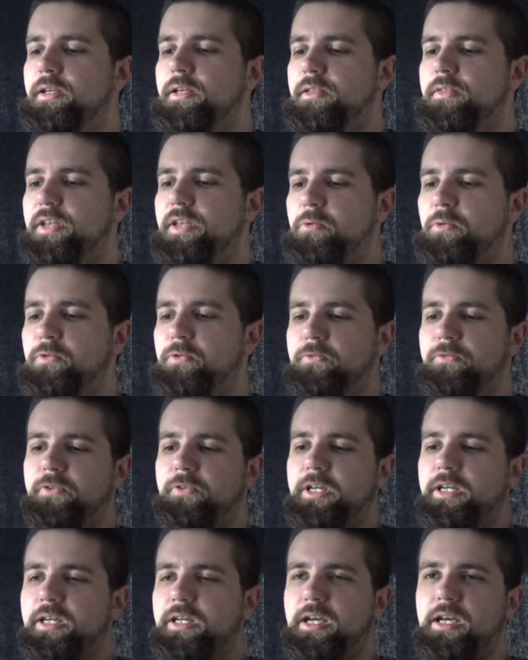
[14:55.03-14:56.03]
They will
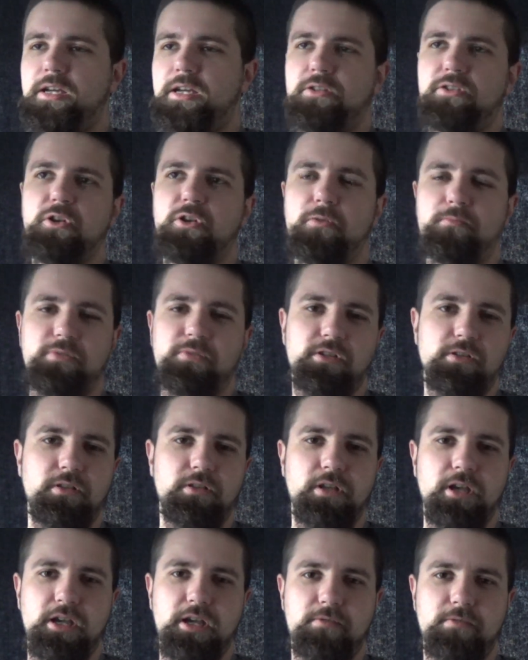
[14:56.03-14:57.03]
fit Thompson
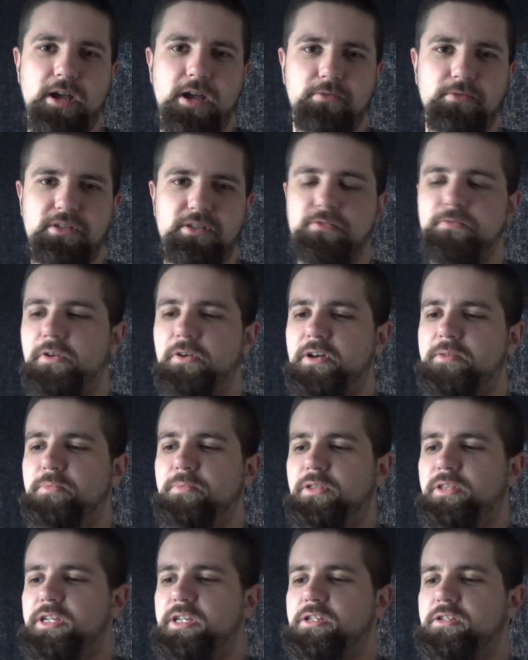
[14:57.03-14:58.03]
30 rounders fine,
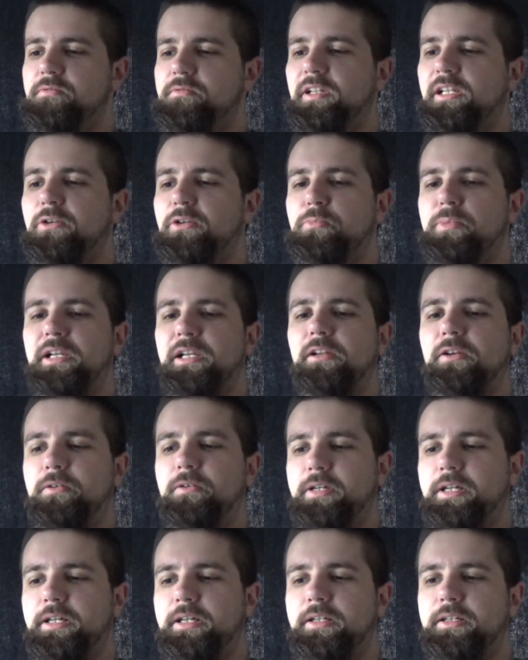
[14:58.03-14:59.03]
but these are a little bit
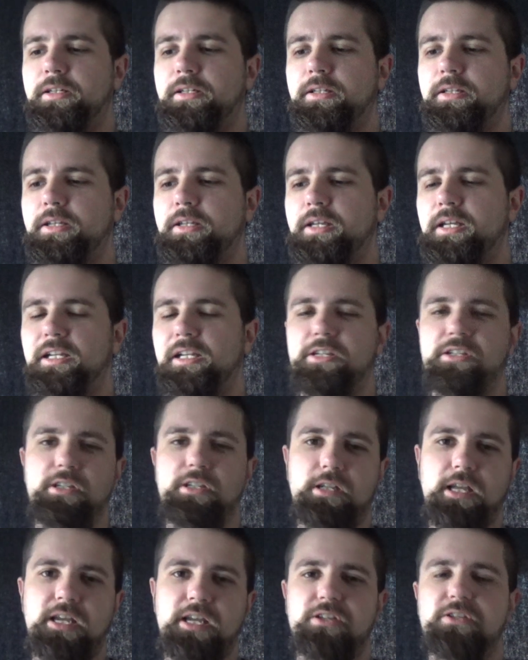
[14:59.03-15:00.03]
longer, at least
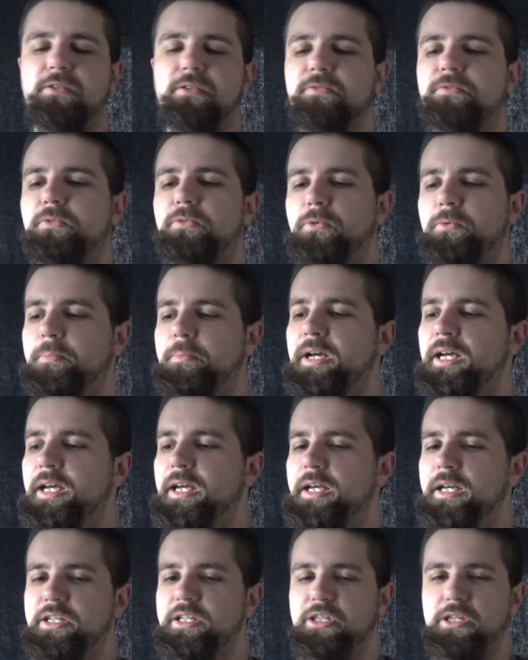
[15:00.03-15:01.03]
in airsoft form.
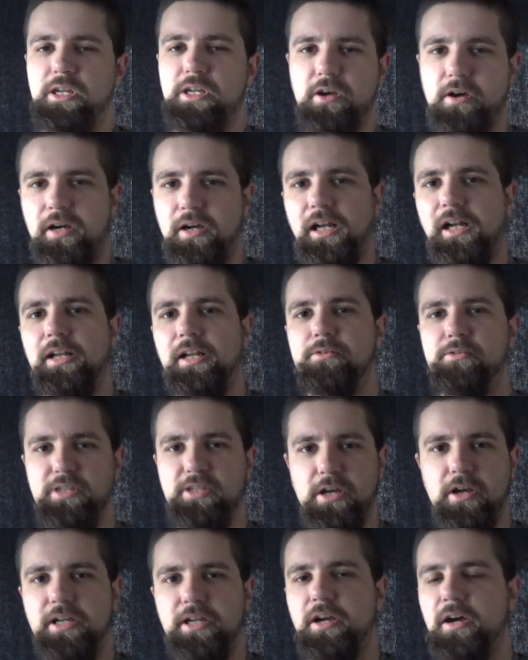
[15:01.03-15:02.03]
So you can't close
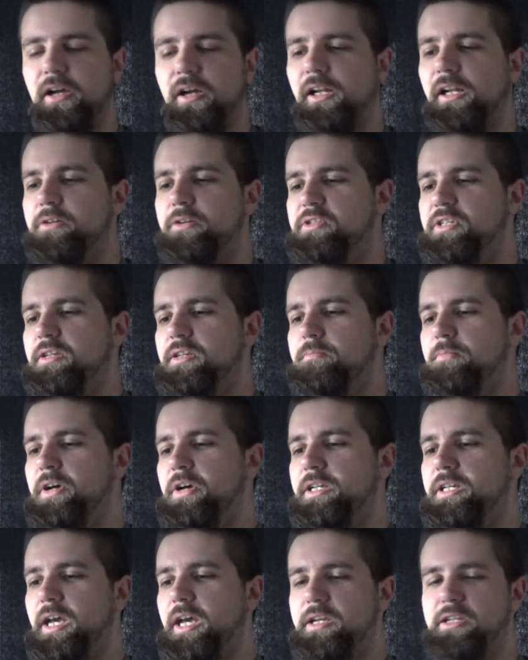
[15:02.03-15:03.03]
it. I can't close it in
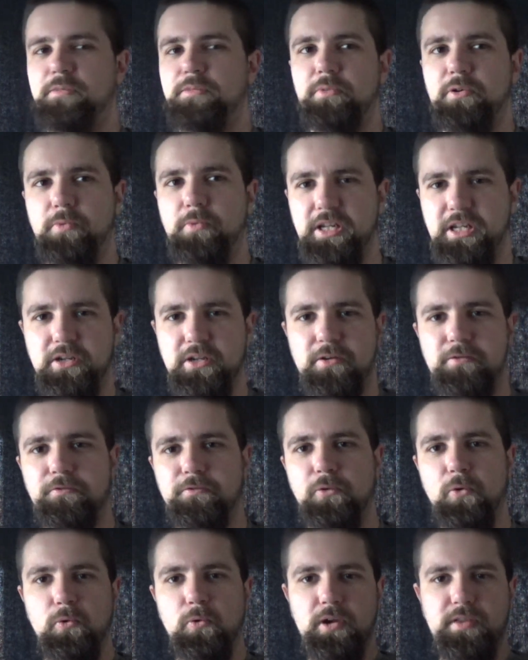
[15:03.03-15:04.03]
my case, but when you got
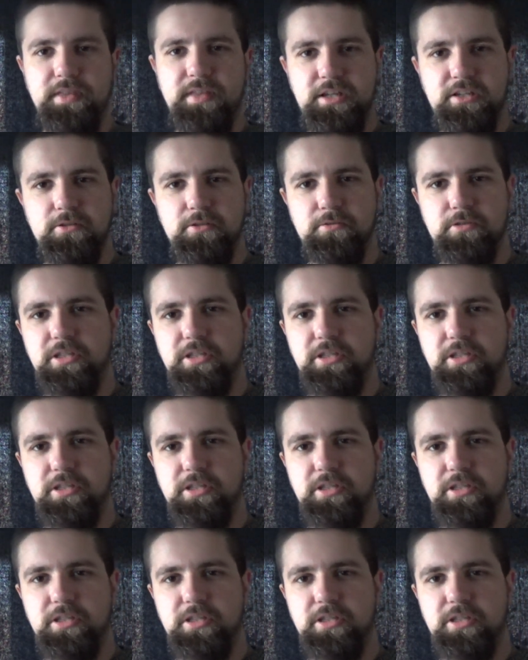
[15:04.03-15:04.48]
4 in there sort of